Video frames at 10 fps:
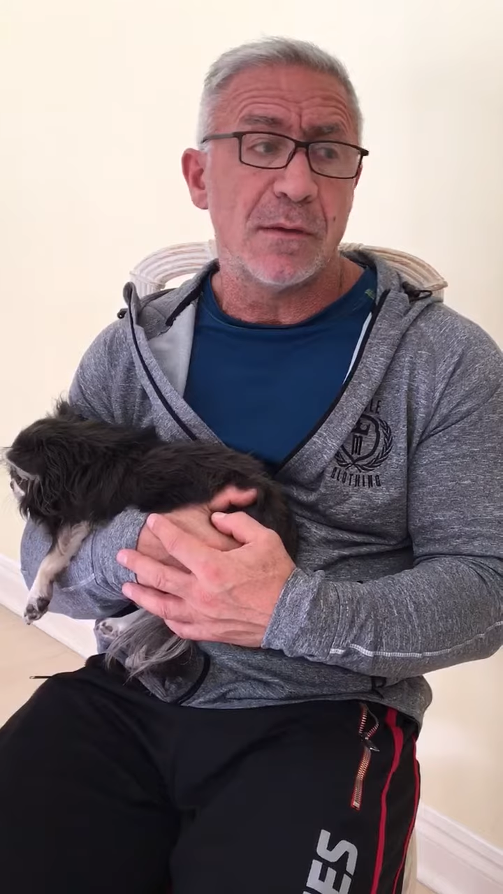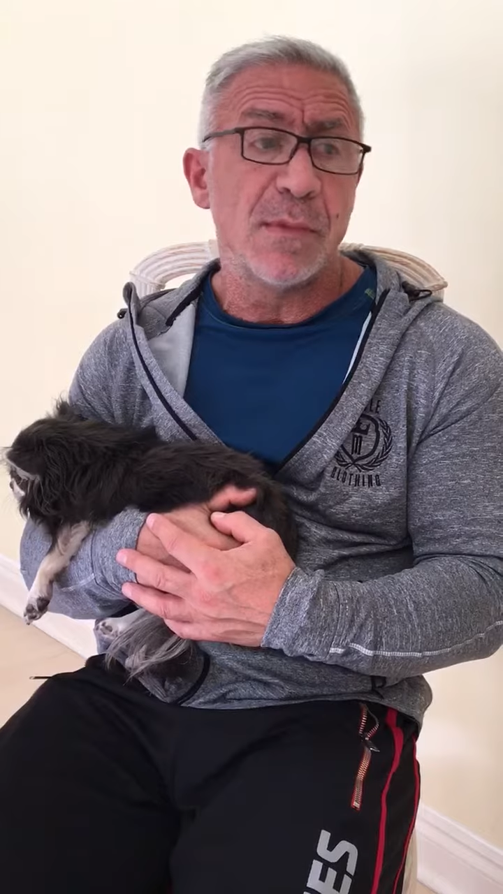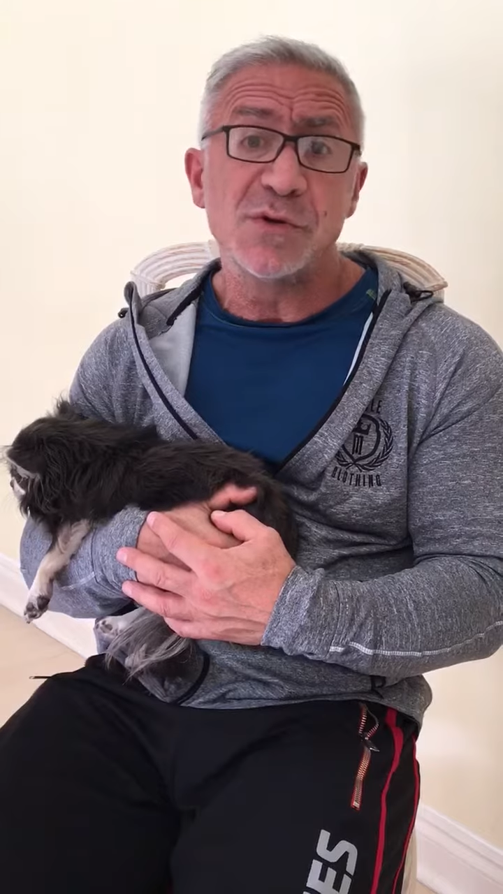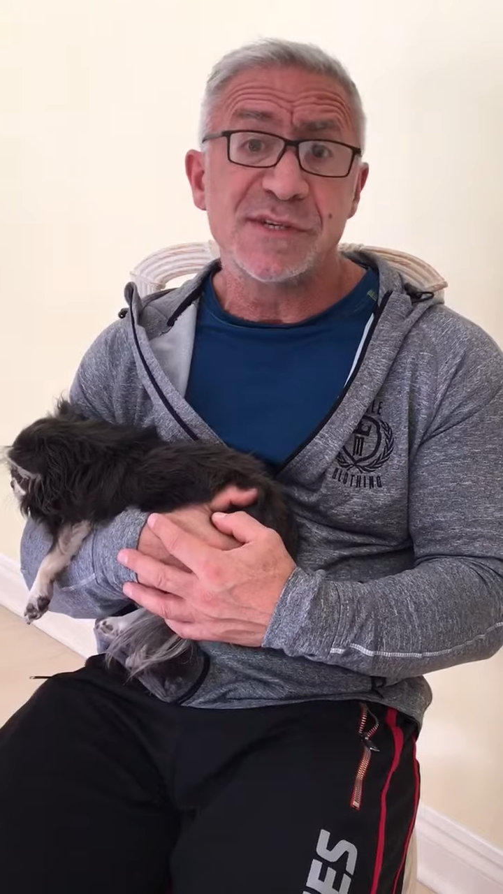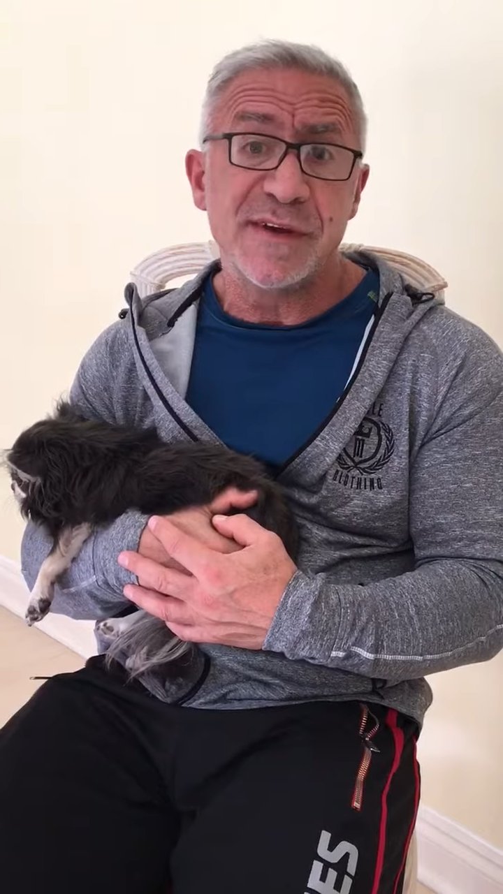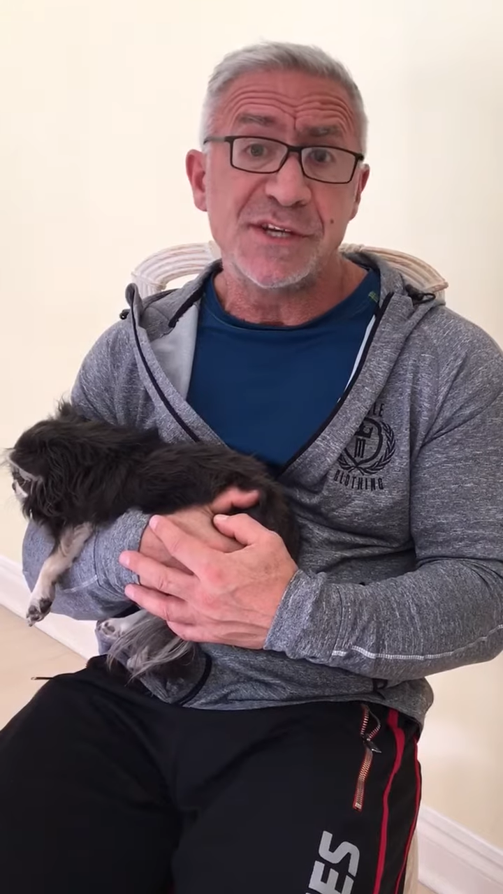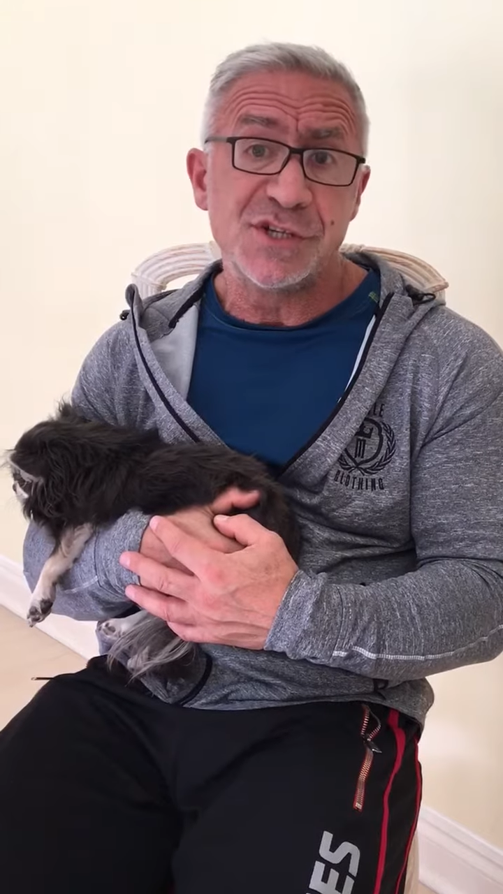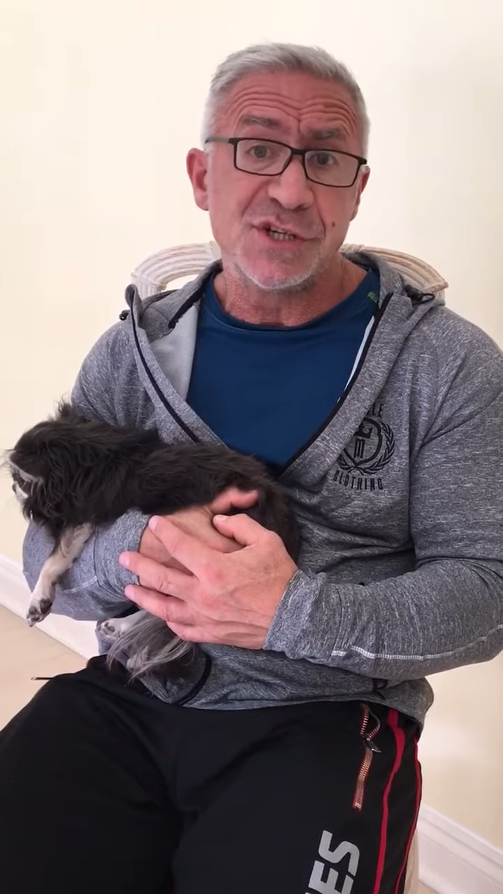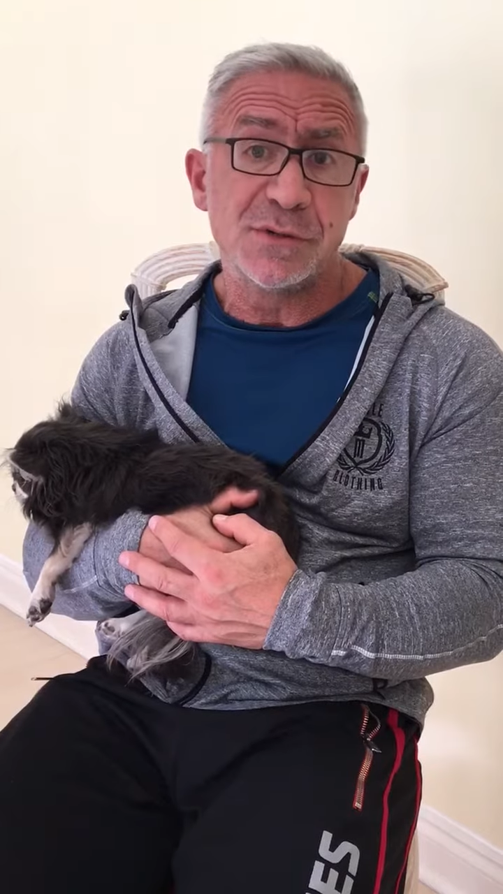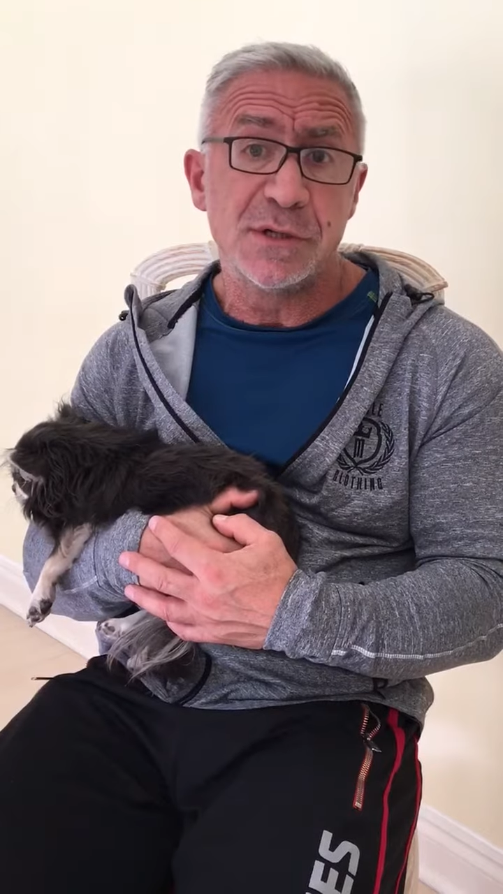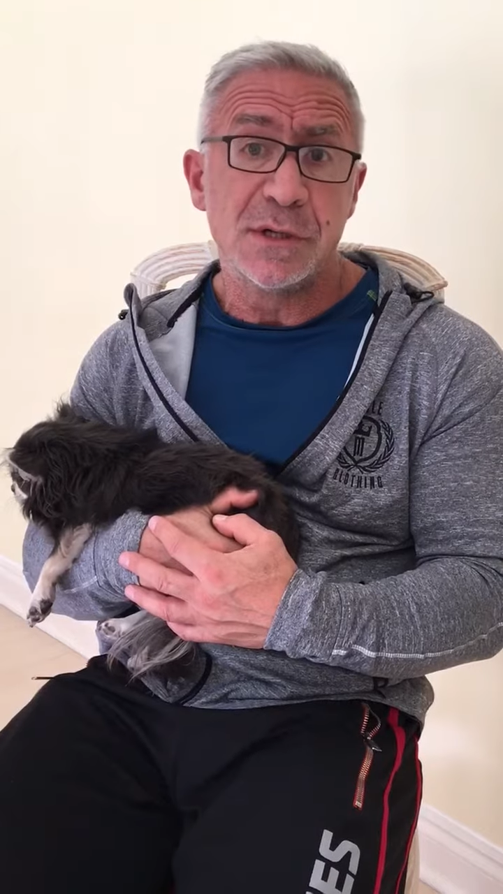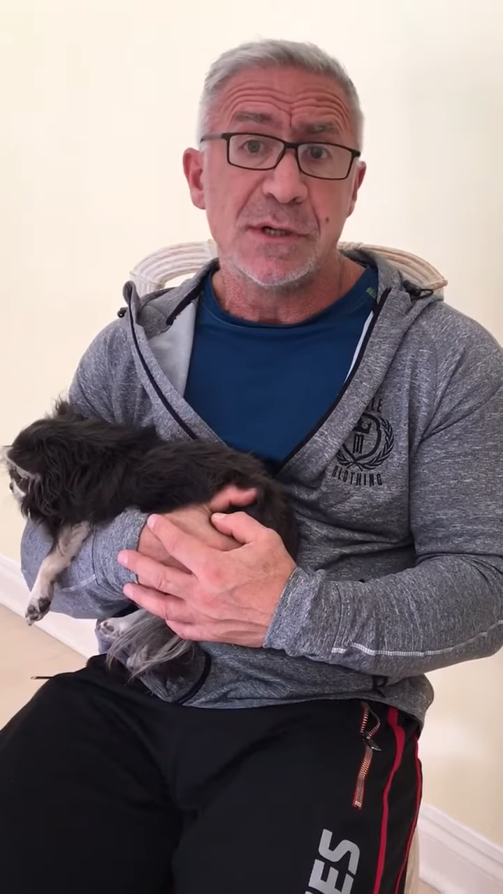motivate you,